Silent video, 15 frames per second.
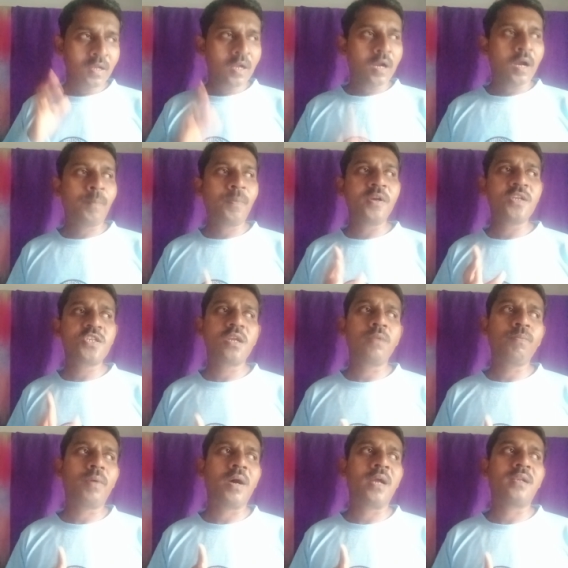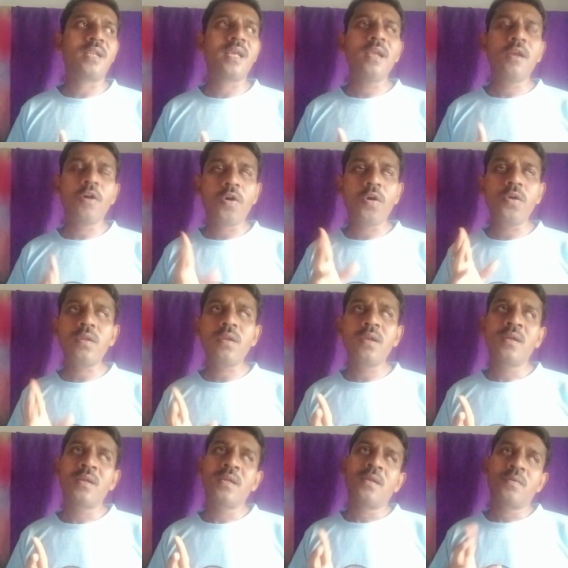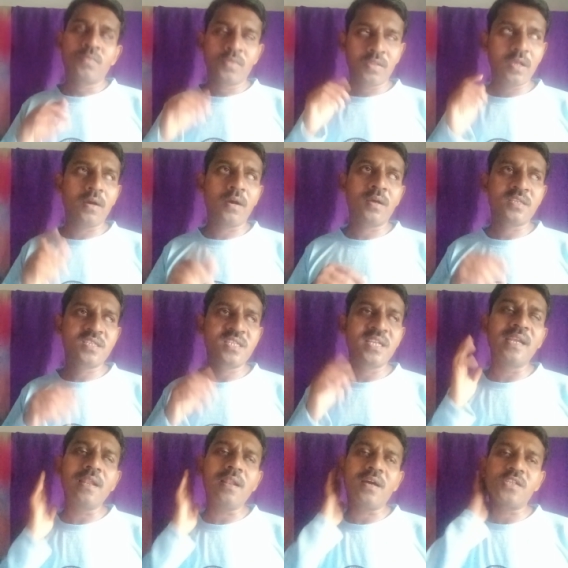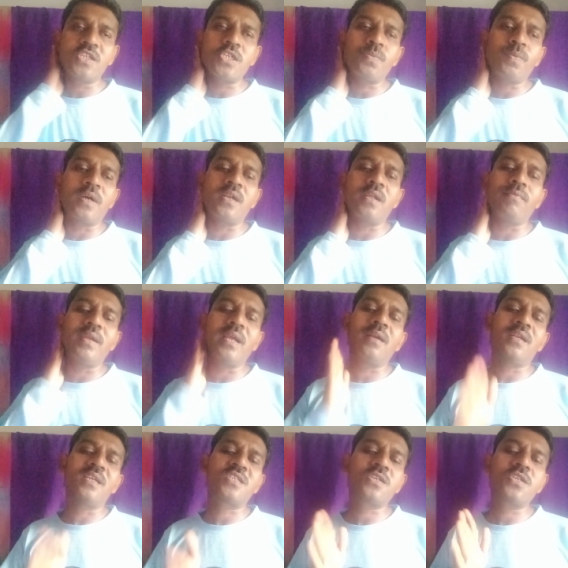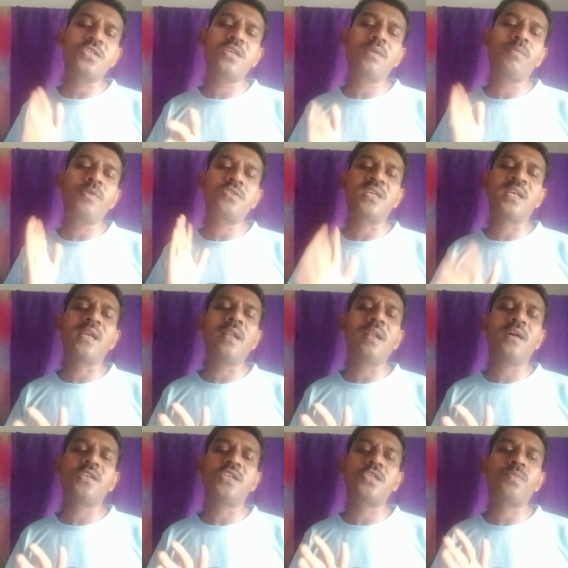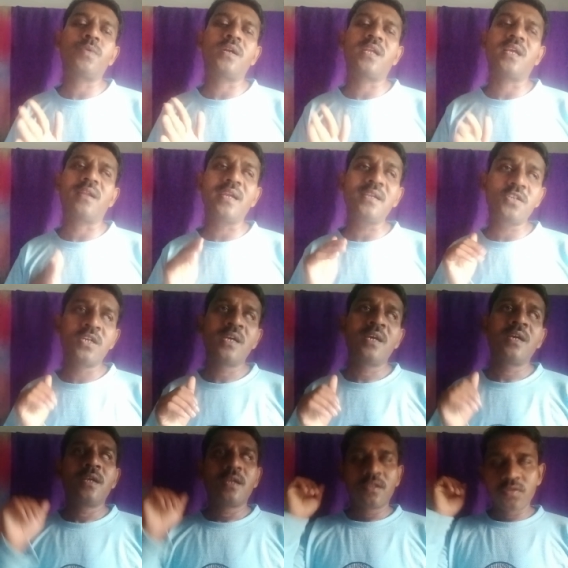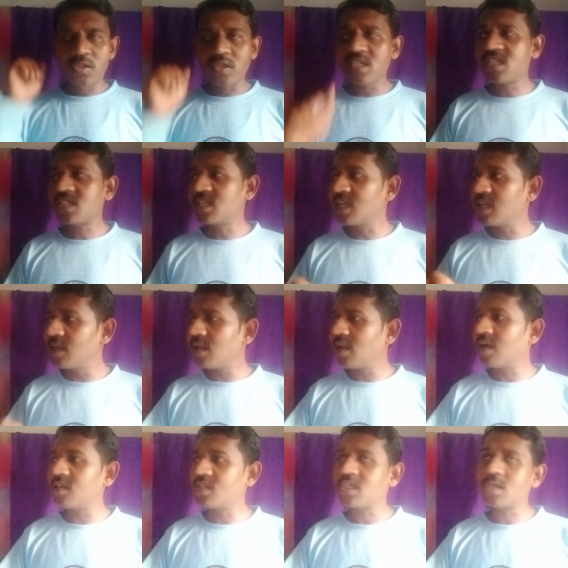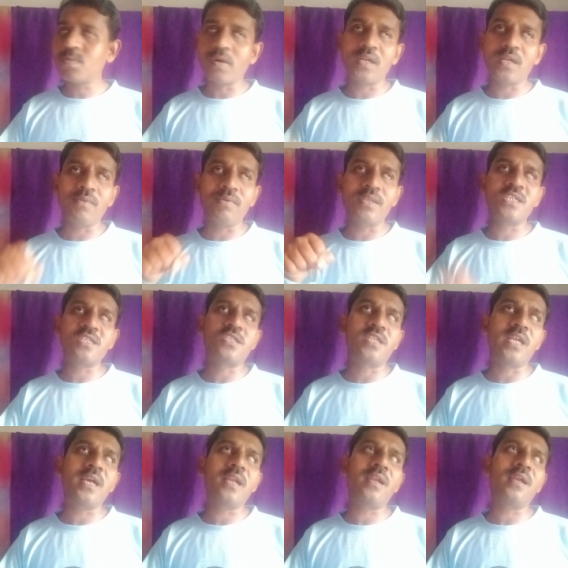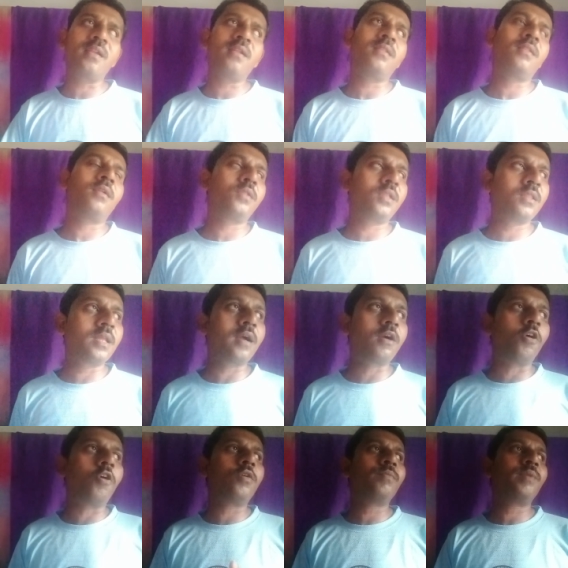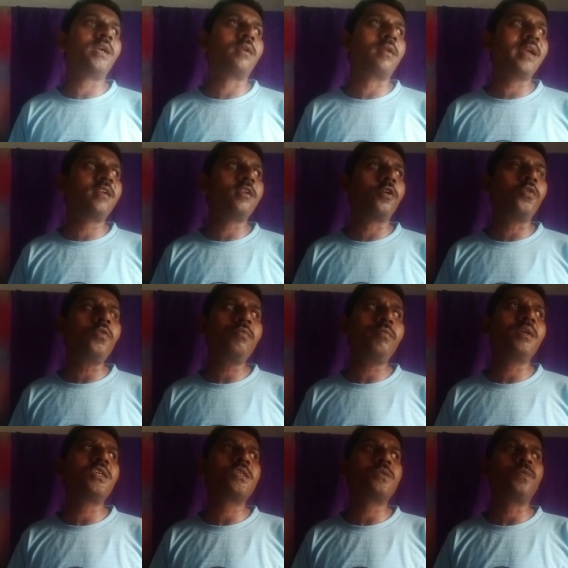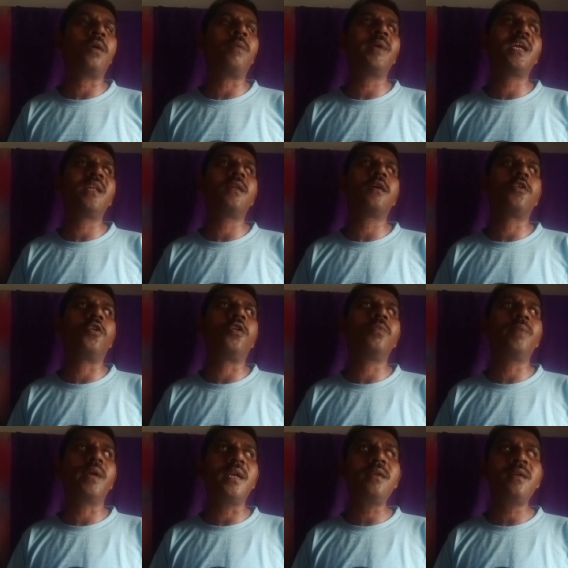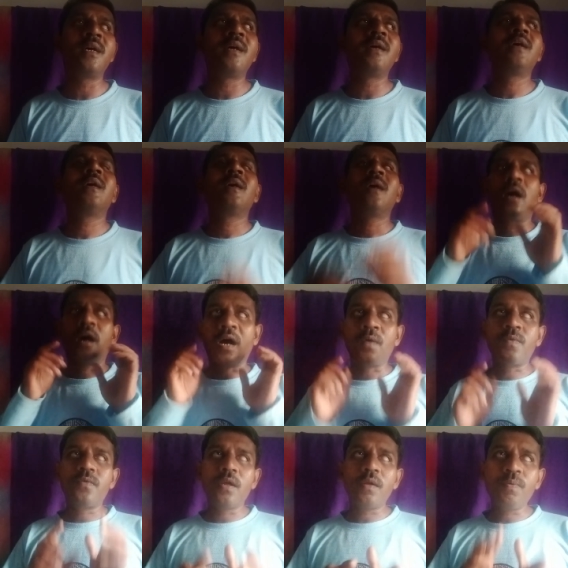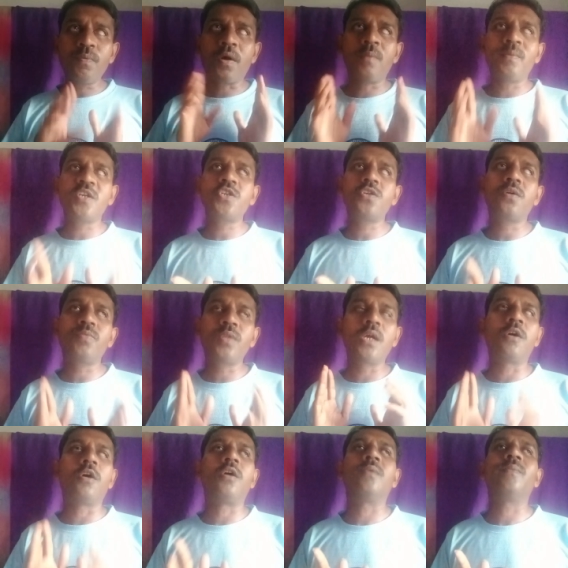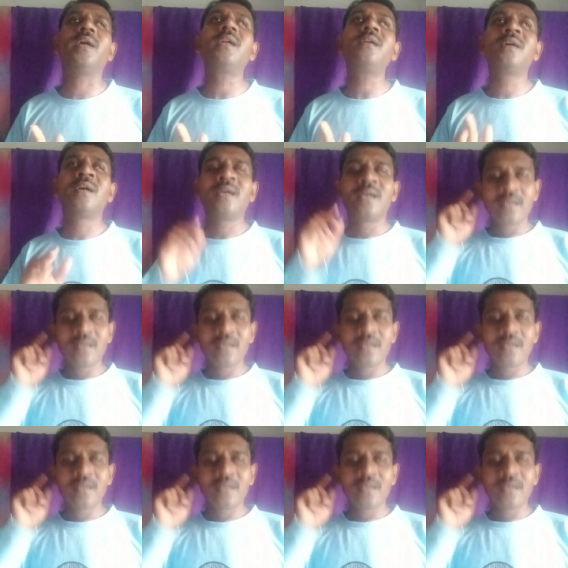opposition party, or the single largest party, we have discussed about single largest party, right? This single largest party which is there in the government right now, which is forming in the government, after formation of the government,